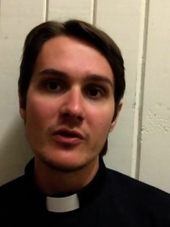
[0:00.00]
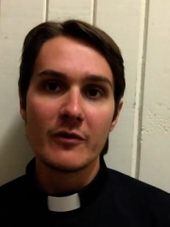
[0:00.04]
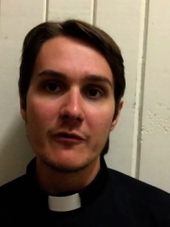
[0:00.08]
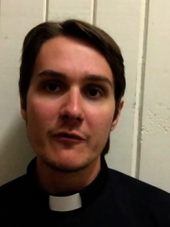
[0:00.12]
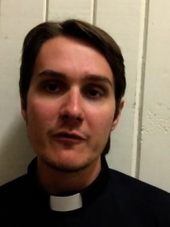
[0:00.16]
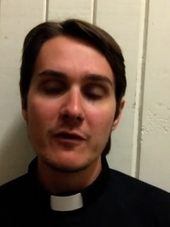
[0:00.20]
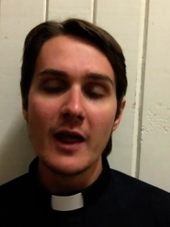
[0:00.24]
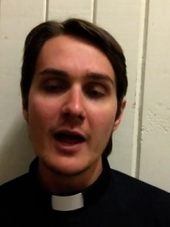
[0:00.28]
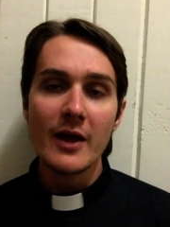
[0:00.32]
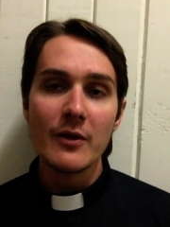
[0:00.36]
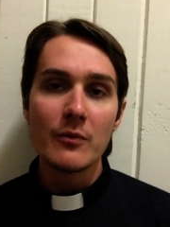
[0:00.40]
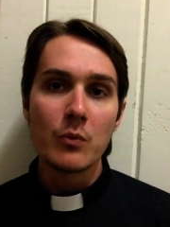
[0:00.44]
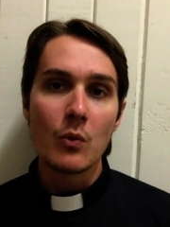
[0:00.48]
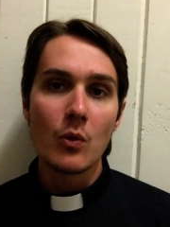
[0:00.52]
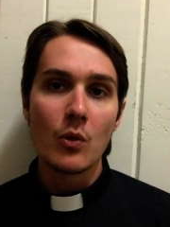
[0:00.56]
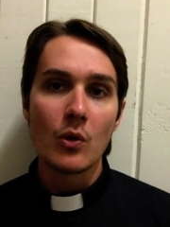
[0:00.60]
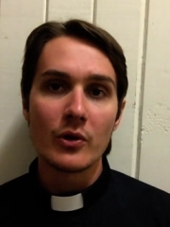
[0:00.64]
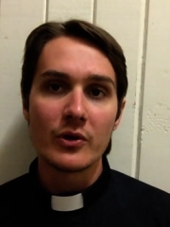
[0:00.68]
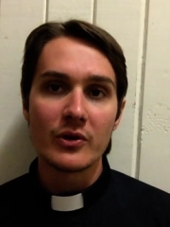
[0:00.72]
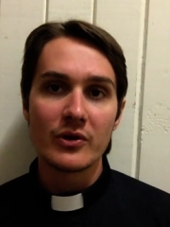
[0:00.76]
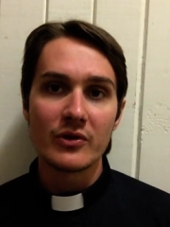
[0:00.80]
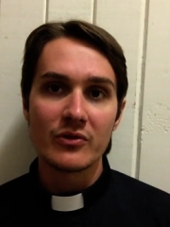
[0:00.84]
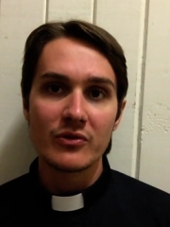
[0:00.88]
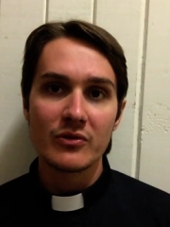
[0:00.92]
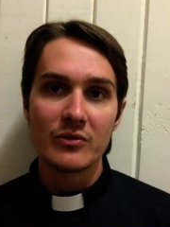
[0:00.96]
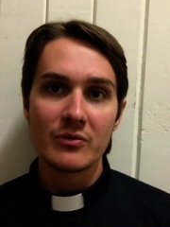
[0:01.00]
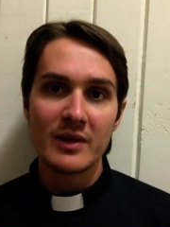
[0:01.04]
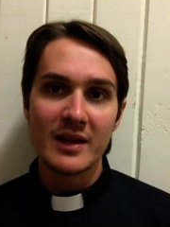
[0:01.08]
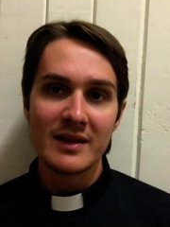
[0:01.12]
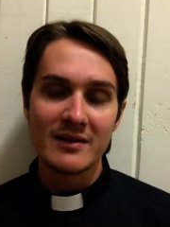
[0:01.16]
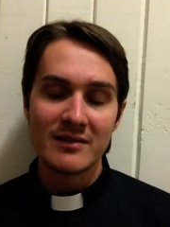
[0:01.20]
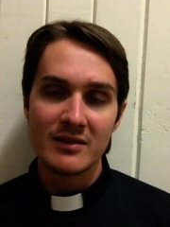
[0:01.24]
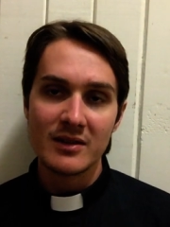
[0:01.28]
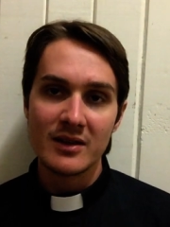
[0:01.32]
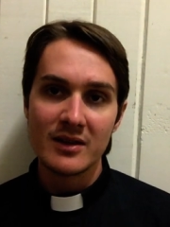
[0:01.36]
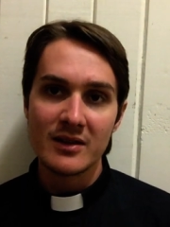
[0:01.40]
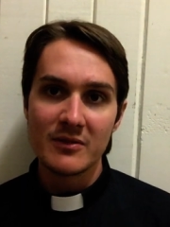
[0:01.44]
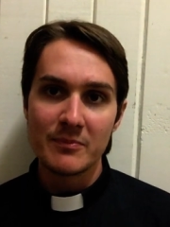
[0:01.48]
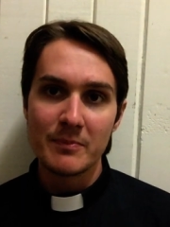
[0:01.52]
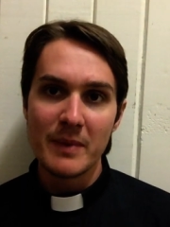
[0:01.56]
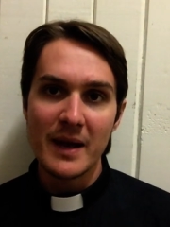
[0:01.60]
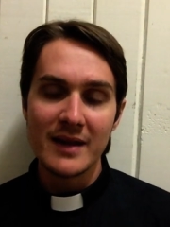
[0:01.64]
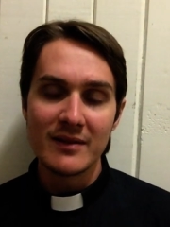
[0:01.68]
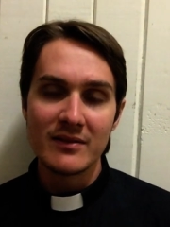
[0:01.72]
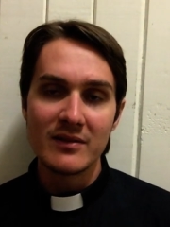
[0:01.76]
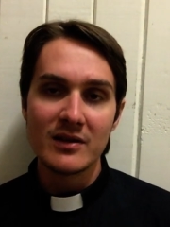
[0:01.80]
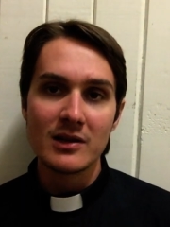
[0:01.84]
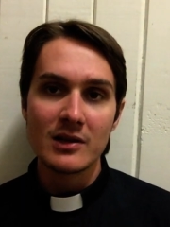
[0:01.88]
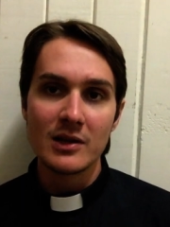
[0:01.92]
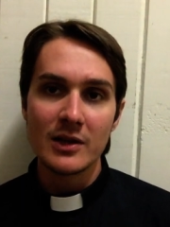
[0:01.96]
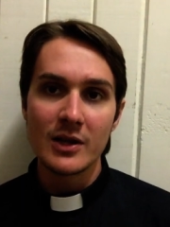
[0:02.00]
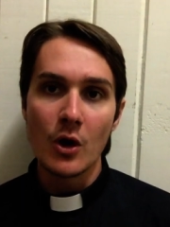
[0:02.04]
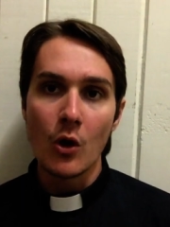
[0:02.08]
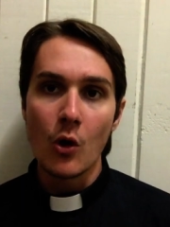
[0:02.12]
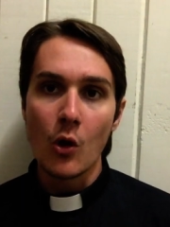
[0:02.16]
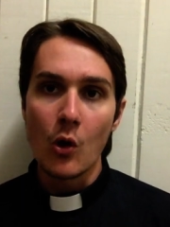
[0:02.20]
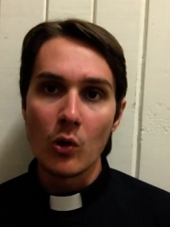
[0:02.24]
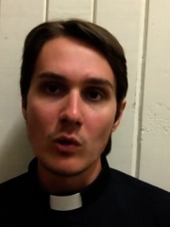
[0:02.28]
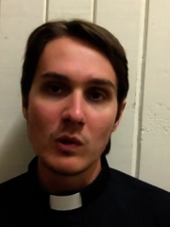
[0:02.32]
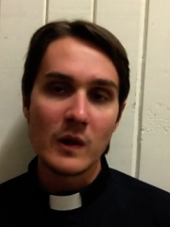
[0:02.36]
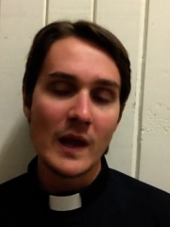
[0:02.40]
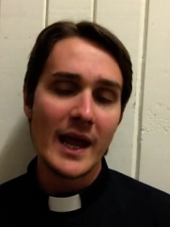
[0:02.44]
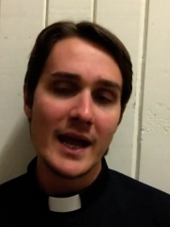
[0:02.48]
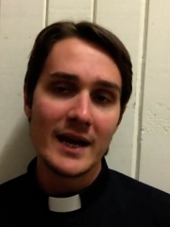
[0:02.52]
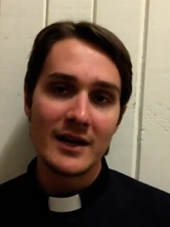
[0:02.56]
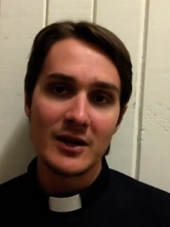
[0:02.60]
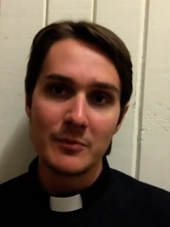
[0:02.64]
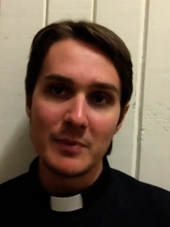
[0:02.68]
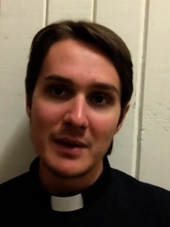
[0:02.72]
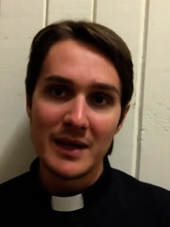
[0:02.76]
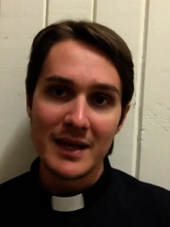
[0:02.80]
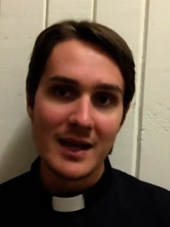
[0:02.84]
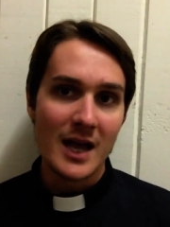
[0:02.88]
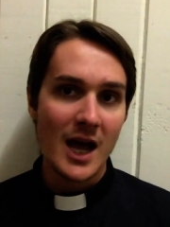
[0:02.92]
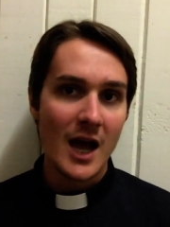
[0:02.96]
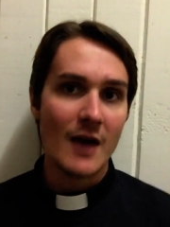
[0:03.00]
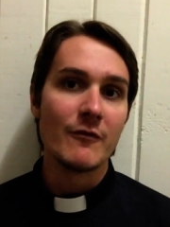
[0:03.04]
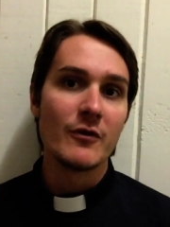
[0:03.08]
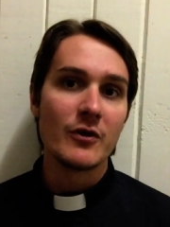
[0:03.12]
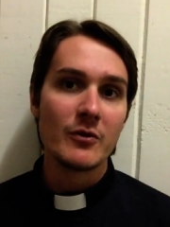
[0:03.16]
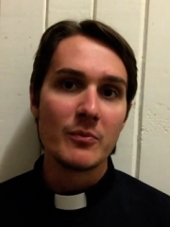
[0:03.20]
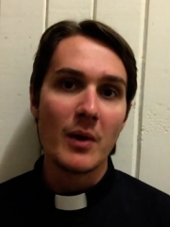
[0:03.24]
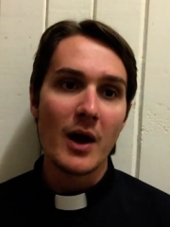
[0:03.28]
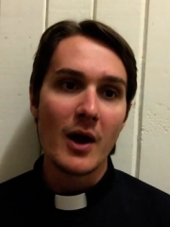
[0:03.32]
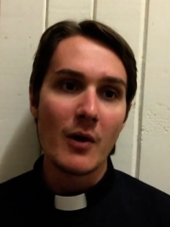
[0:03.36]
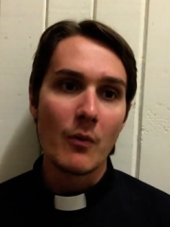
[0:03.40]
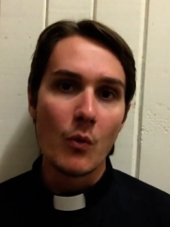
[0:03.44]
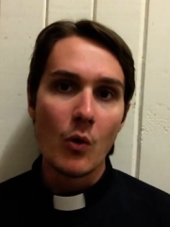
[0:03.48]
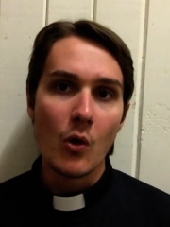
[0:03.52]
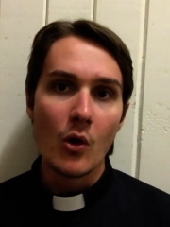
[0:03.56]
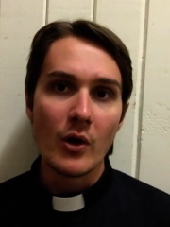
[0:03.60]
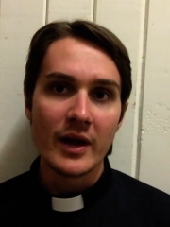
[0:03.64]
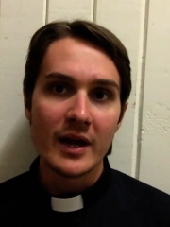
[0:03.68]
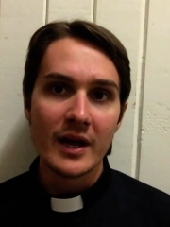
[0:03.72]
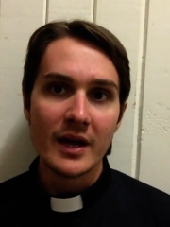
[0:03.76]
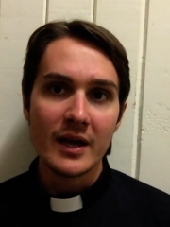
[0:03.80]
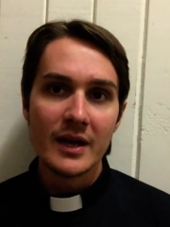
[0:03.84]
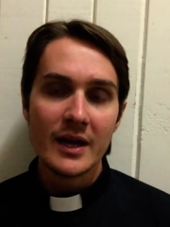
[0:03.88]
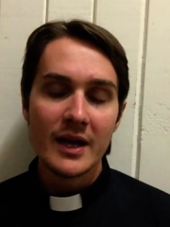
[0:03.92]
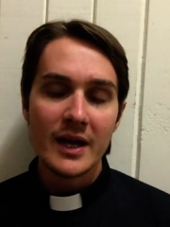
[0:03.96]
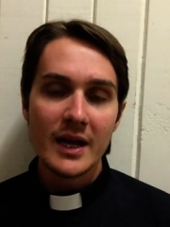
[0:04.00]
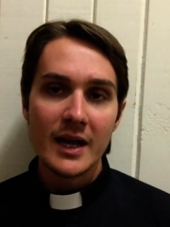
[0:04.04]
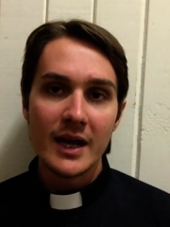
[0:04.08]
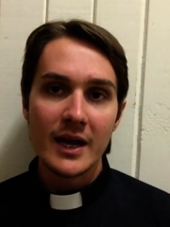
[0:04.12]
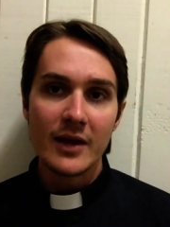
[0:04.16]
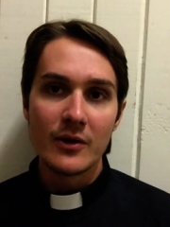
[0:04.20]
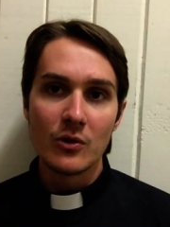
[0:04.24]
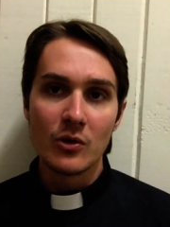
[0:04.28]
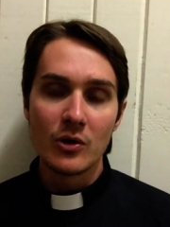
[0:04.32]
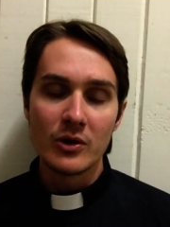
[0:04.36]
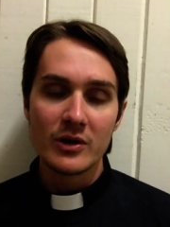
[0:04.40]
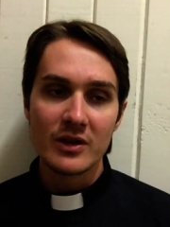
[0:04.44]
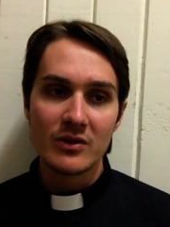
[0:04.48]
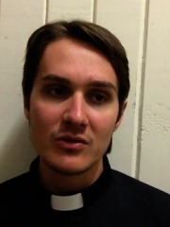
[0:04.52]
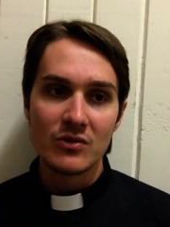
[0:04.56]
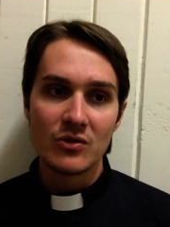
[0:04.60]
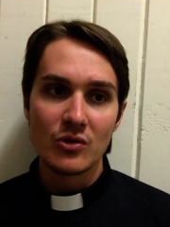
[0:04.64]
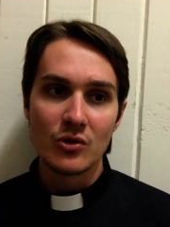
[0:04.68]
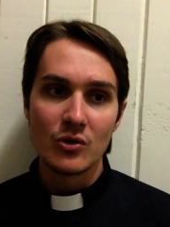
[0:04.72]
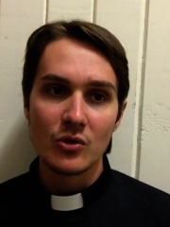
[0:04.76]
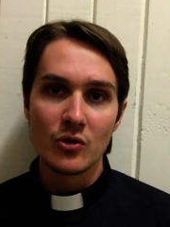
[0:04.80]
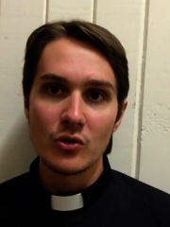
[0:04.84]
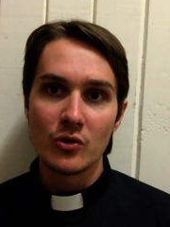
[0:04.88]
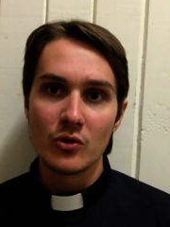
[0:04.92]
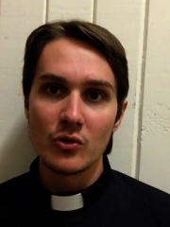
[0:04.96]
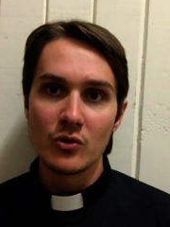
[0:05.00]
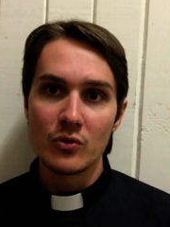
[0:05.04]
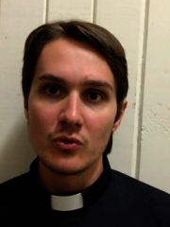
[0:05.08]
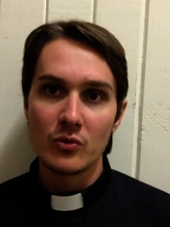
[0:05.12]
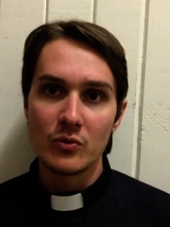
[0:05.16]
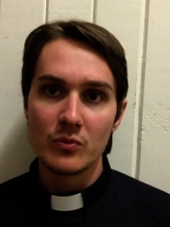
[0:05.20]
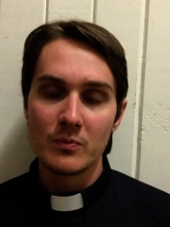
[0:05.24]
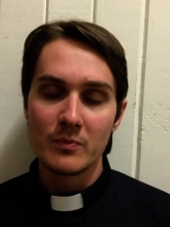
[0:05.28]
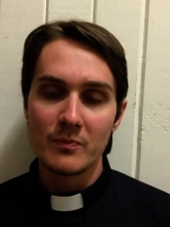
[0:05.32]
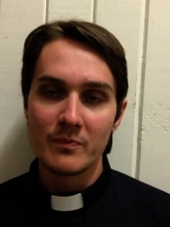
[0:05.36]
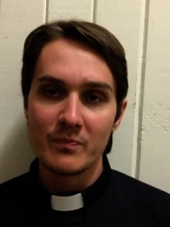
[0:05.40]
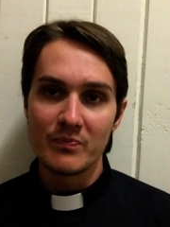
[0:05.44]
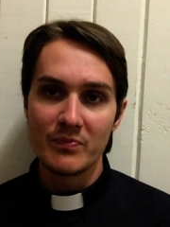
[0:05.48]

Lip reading: the flood waters. That since basically all land had been covered by water, in order to